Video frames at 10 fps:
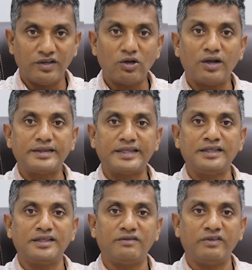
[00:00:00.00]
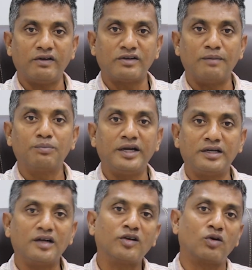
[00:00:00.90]
we all think that we have
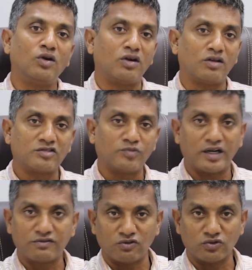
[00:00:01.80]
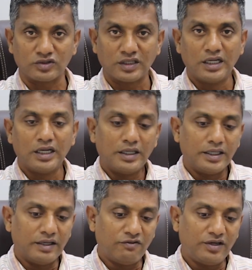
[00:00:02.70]
complete control on our smartphones.
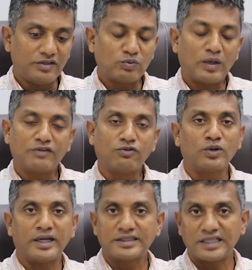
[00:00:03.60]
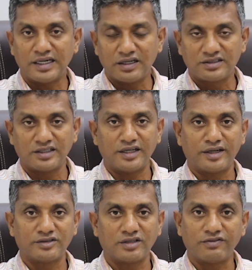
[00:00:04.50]
Every smartphone has hundreds and
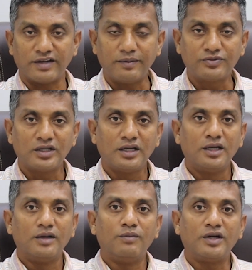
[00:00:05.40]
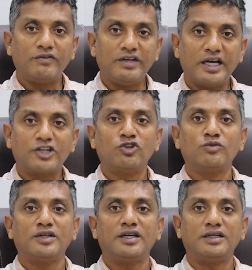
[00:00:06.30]
hundreds of apps, but we
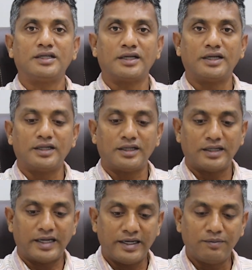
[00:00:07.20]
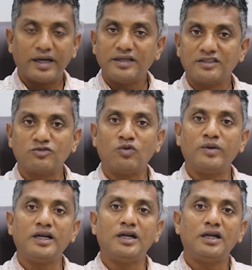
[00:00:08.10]
assume that I buy this
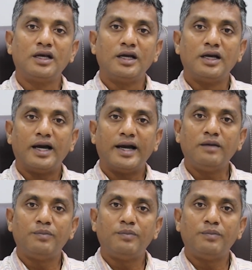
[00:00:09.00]
mobile, I